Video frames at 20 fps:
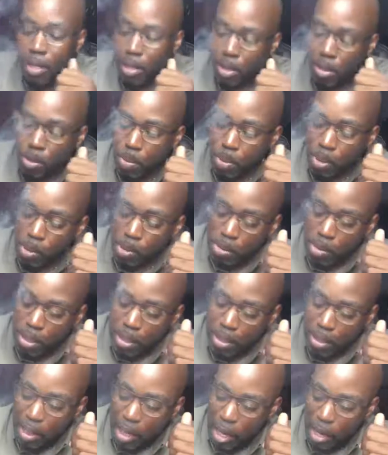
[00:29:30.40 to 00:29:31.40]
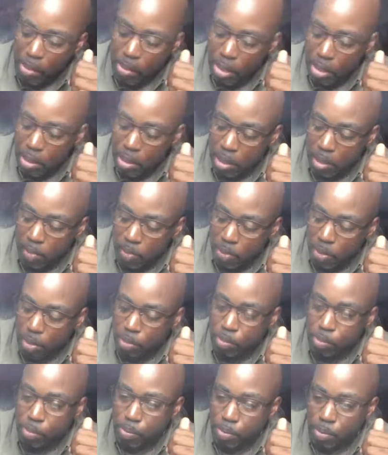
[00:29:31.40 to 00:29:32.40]
Simone says cum is different.
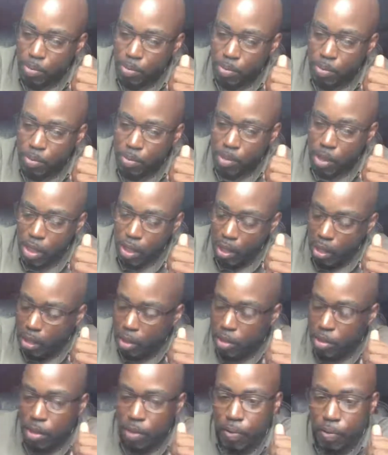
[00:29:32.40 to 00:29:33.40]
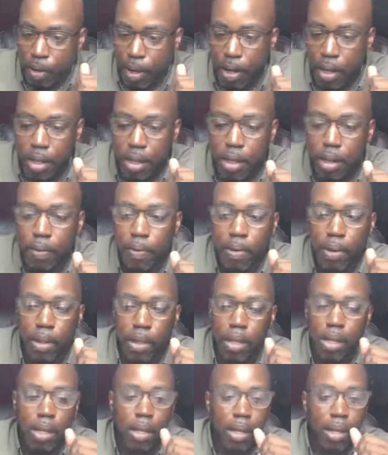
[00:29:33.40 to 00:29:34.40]
It is. It's very different.
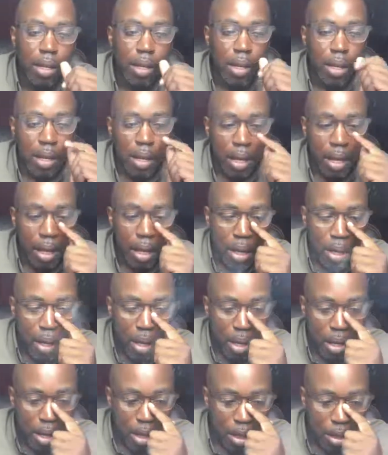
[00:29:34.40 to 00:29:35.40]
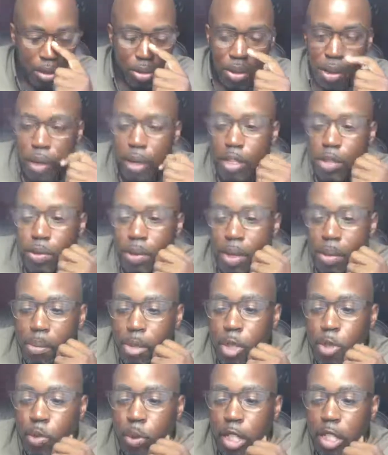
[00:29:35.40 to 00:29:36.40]
So here's what I'm going
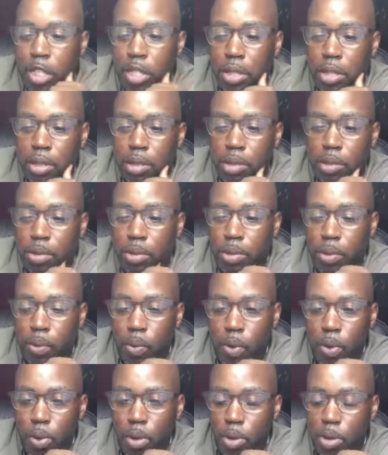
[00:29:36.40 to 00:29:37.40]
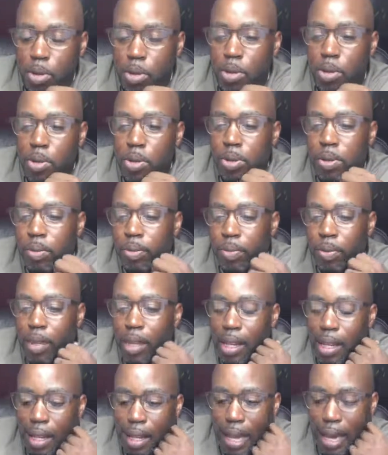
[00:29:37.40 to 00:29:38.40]
to switch to. Woo!
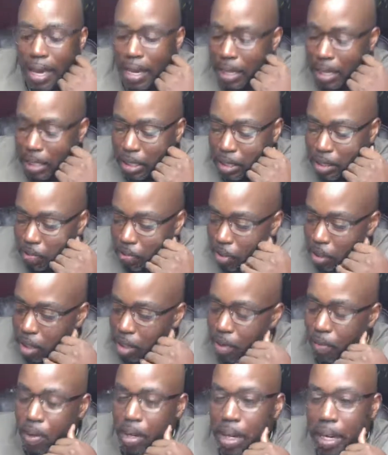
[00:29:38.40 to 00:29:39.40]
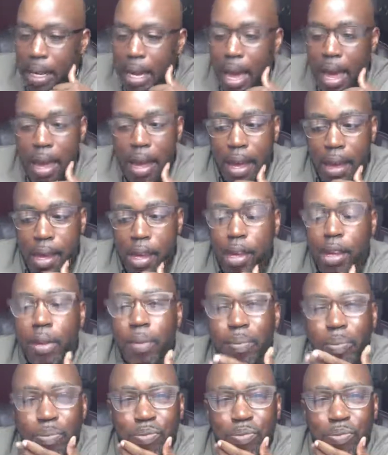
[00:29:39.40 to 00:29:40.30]
Ladies, if you're giving a guy head,